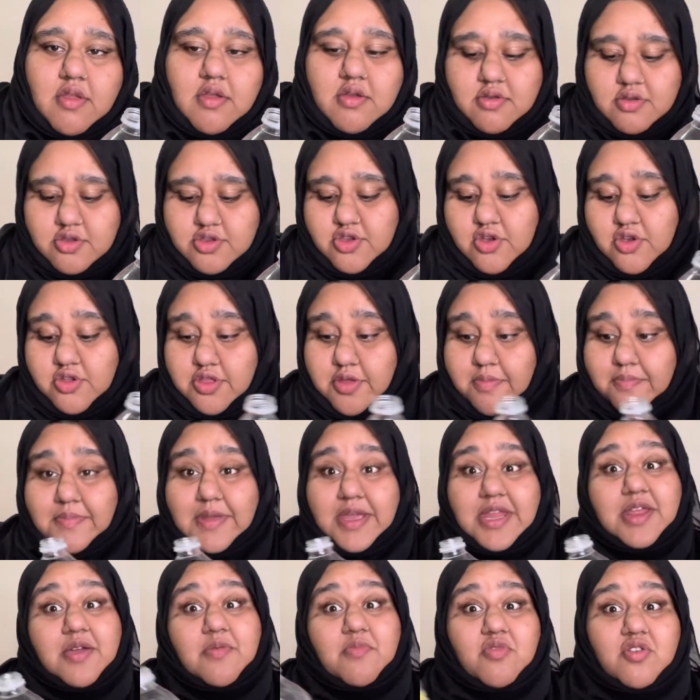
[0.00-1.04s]
So the
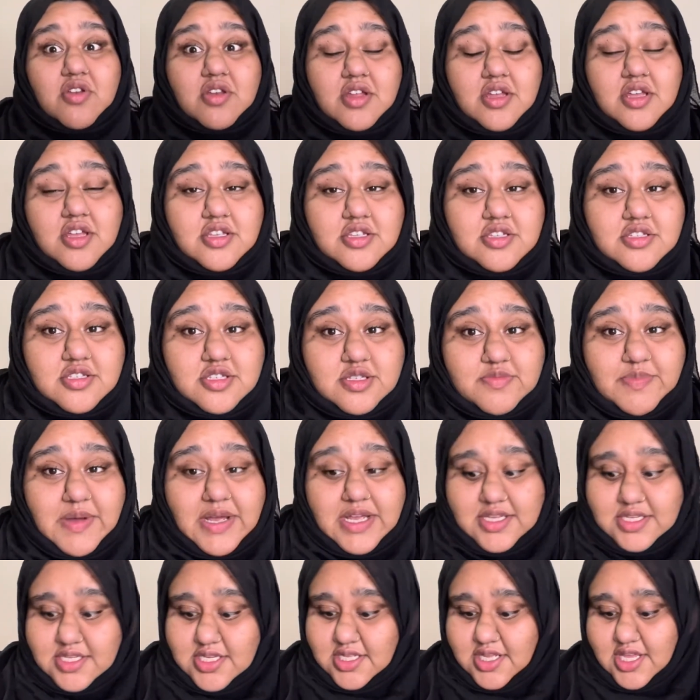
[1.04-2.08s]
medium one is
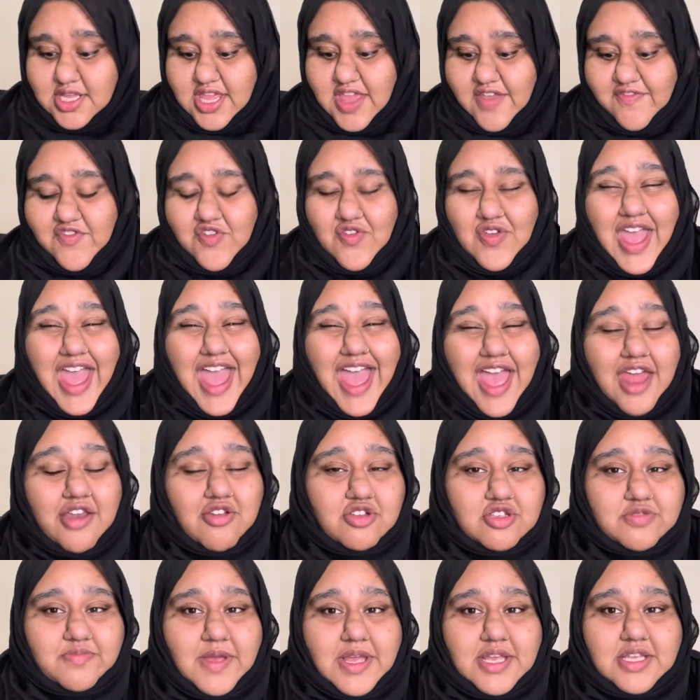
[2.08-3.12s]
spicy. If you can't handle
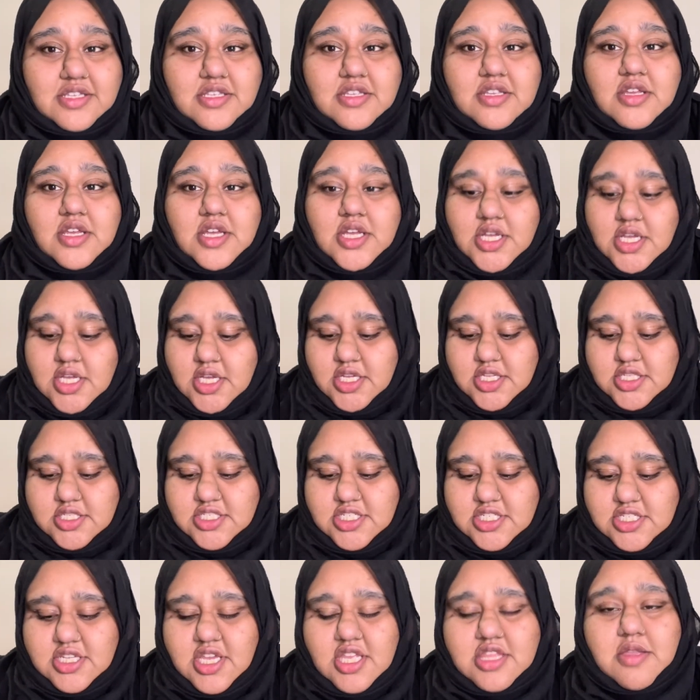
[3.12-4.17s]
spice,
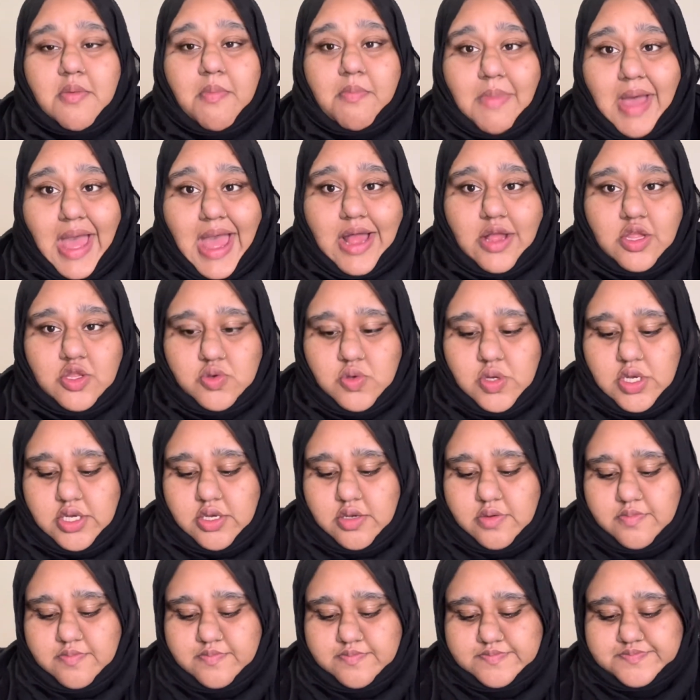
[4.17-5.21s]
just get the mild
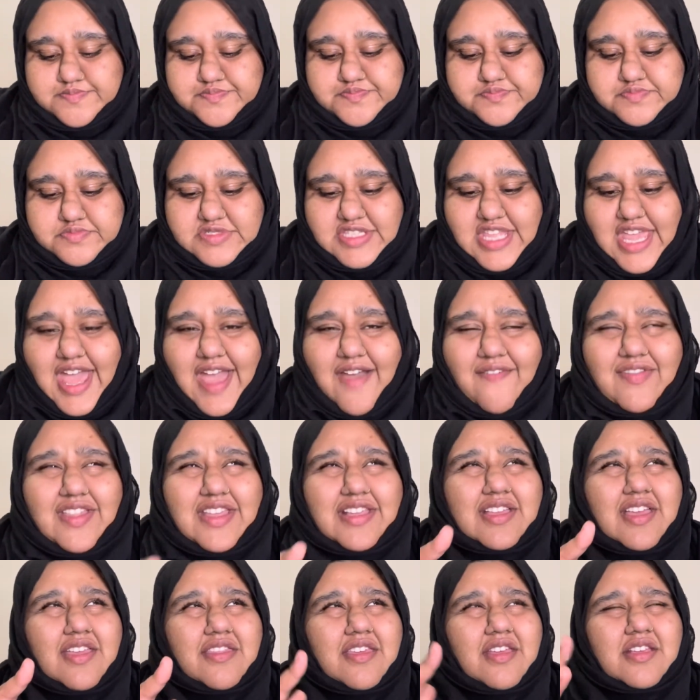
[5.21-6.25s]
one. They have,
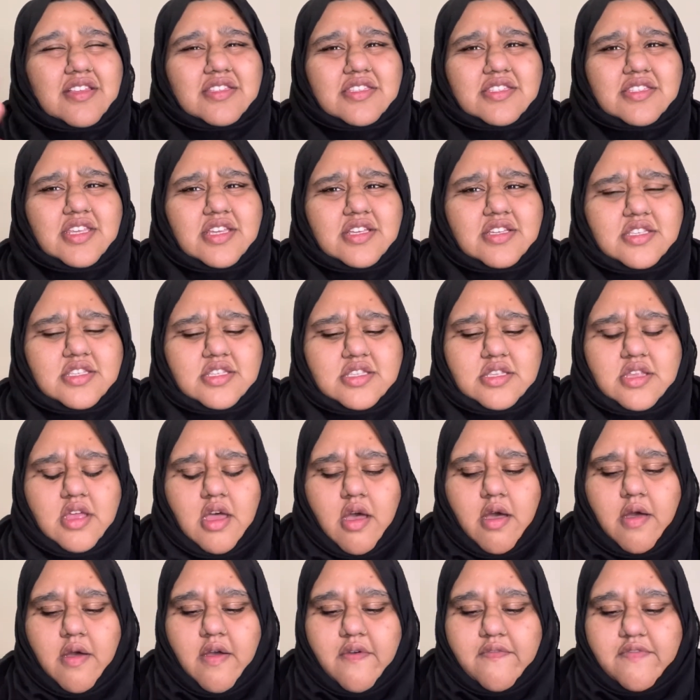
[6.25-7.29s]
I think six
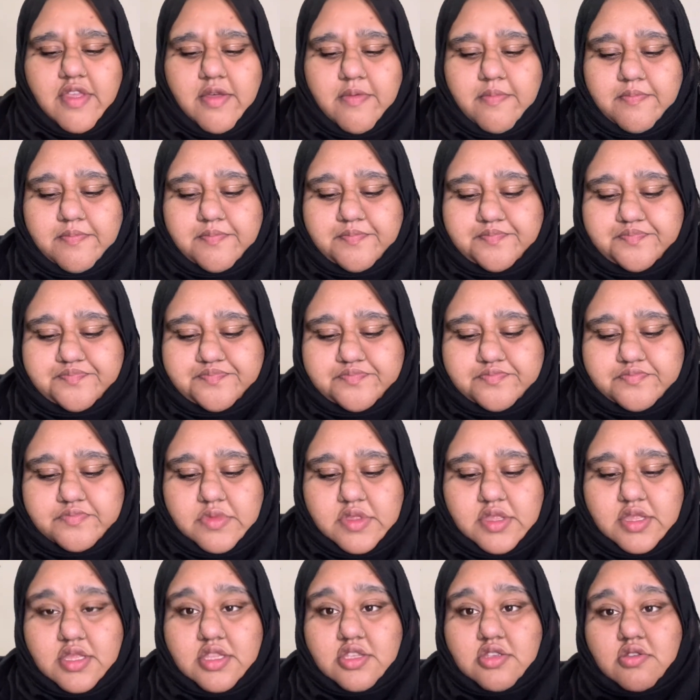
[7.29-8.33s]
of them.
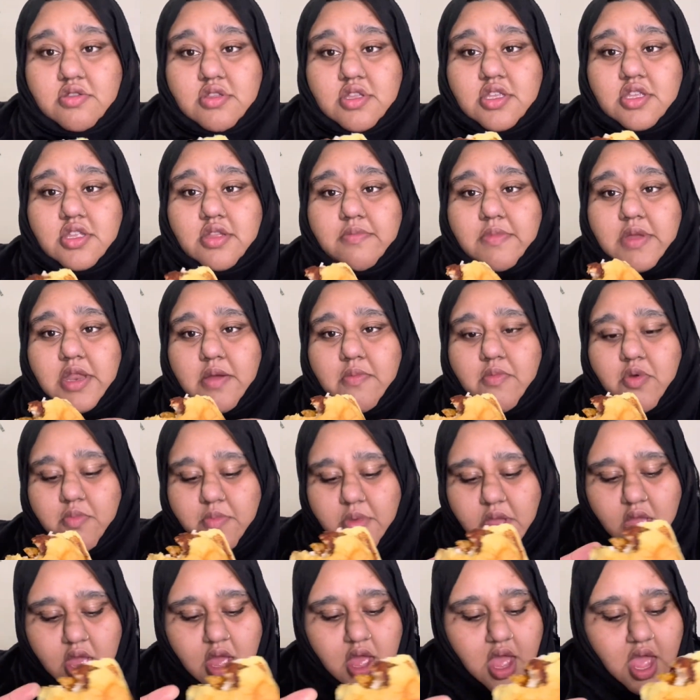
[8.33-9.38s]
So this is the medium one.
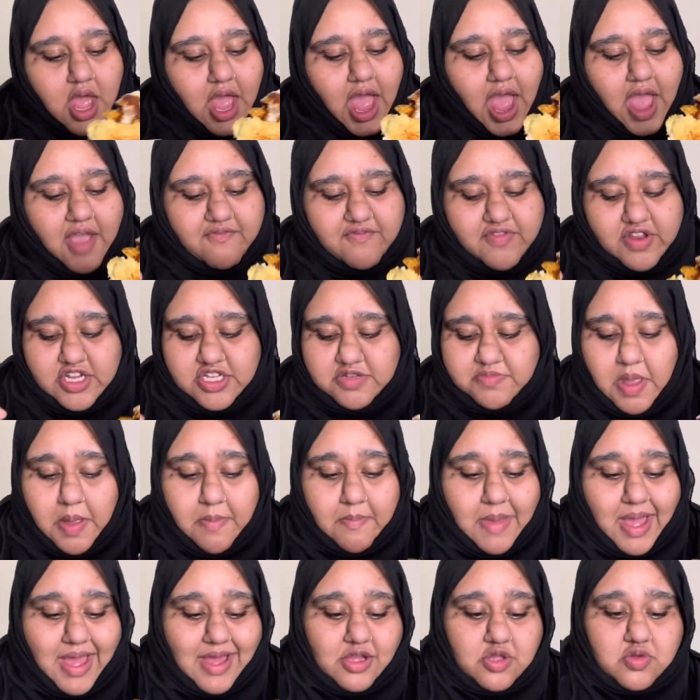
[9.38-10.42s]
I finished my
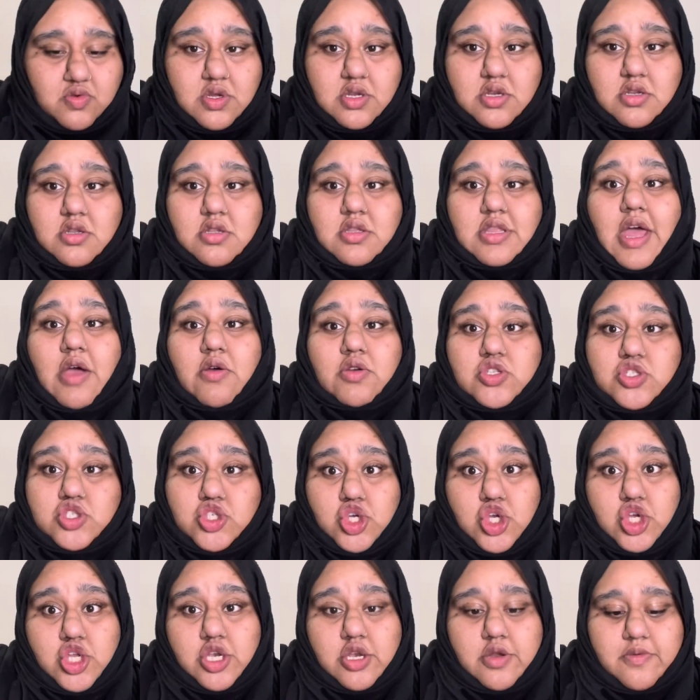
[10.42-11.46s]
mild one. That was
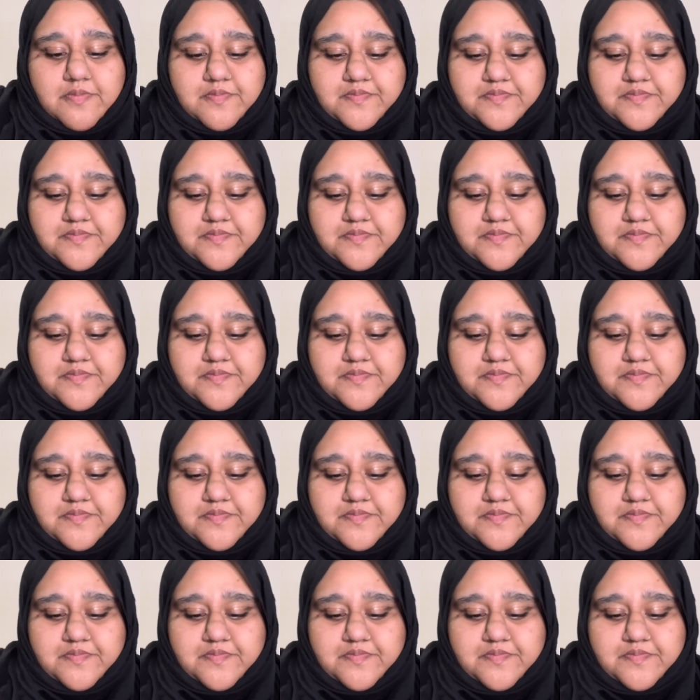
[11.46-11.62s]
good.